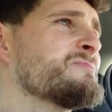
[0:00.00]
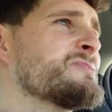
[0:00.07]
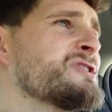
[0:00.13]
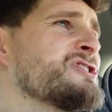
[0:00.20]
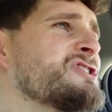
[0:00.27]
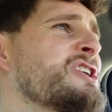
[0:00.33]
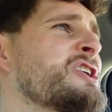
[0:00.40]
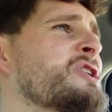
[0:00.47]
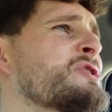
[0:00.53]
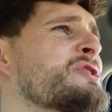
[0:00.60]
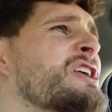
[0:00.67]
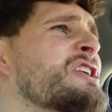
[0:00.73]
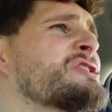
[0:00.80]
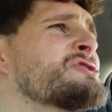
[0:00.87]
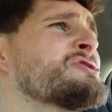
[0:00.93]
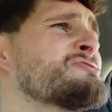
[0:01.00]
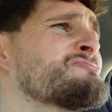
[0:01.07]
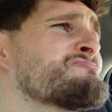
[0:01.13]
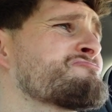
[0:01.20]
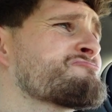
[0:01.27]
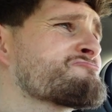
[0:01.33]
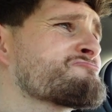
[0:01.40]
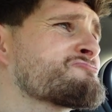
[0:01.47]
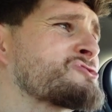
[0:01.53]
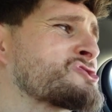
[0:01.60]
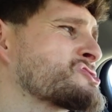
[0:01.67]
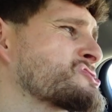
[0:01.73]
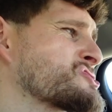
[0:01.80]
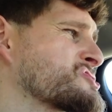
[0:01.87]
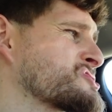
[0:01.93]
But until then,
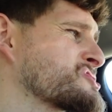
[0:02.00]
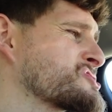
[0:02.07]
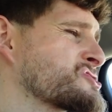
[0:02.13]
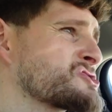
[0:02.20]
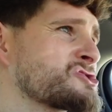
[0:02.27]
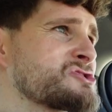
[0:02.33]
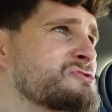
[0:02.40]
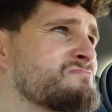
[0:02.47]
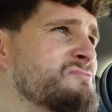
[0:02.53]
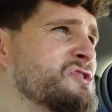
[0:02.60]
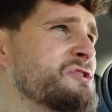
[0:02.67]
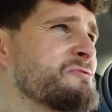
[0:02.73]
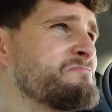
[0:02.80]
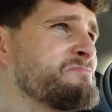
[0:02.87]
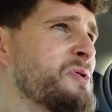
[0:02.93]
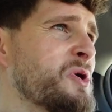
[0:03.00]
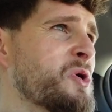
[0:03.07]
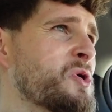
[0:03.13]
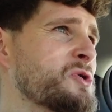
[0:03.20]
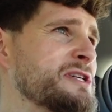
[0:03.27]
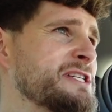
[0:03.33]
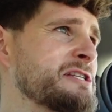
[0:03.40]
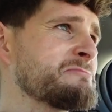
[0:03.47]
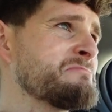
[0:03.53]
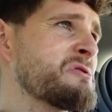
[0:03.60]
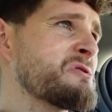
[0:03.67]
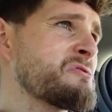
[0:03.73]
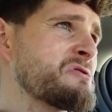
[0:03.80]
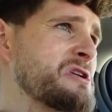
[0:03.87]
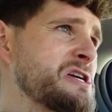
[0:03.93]
just a poor little
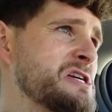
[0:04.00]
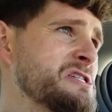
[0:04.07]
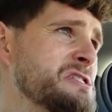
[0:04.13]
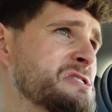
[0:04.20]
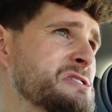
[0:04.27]
boy.